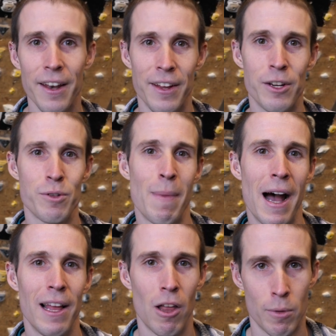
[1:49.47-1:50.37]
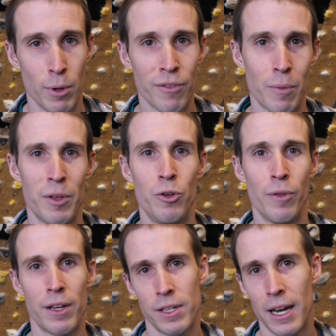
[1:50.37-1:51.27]
And here's my logbook from the
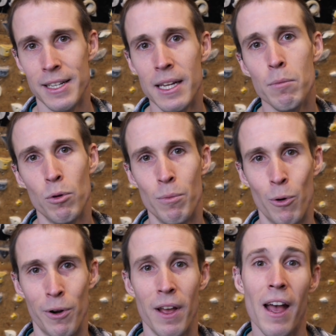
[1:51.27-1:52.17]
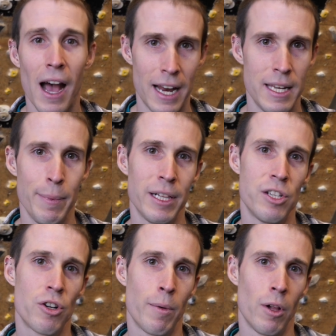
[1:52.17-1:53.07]
2019 MoonBoard. I typically
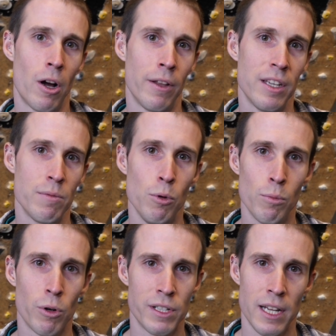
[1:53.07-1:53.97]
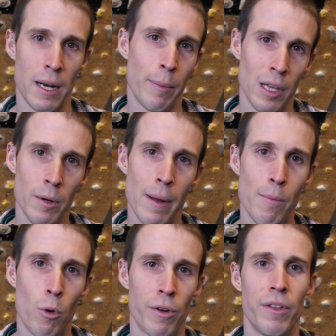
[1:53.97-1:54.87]
struggle on this MoonBoard setup a little bit
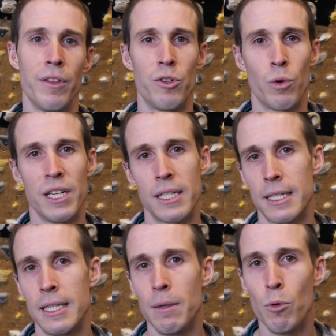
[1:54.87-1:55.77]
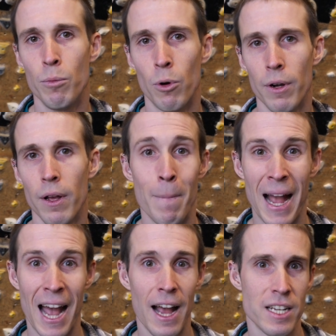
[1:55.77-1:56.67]
more than the 2016 MoonBoard. My
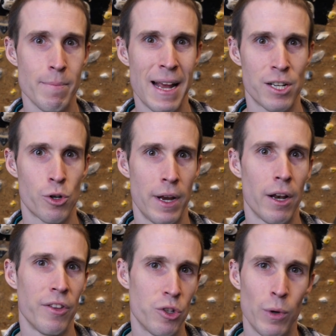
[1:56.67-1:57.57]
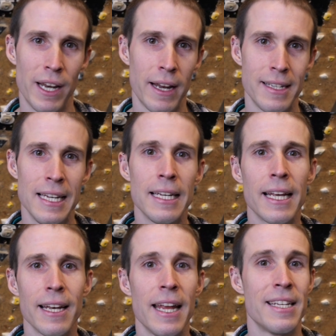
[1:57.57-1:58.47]
highest max grade on the 2019
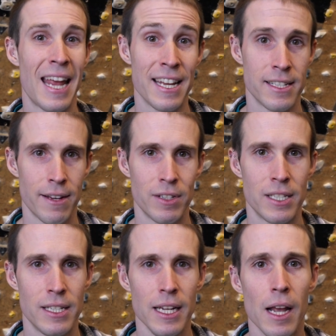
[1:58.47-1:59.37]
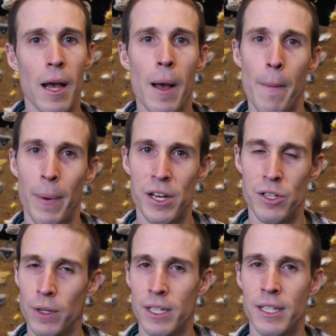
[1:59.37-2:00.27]
kit is a 7C, but
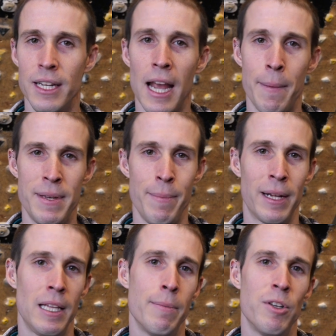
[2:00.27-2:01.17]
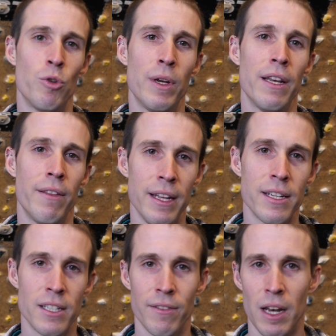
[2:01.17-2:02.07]
can see, I'm typically between the
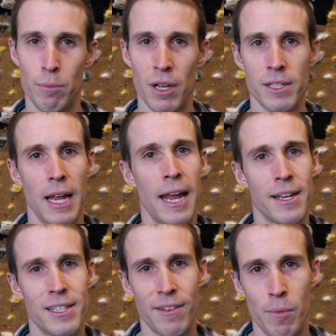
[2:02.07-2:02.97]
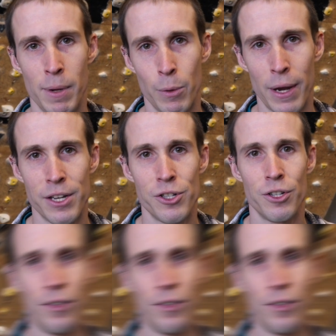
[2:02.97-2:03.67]
7A plus and 7B range.